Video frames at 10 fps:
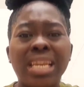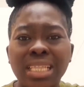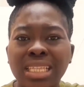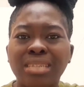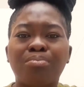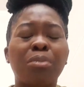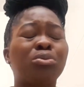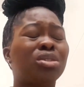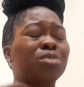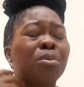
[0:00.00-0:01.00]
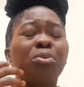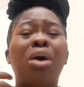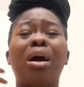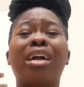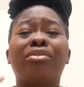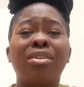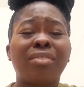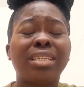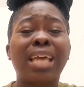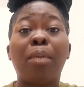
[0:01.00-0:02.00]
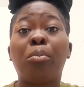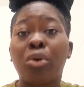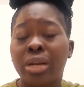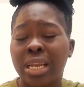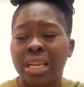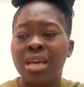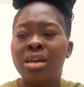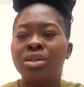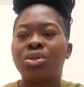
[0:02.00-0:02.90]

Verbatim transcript: anything Pe these people are grieving they are mourning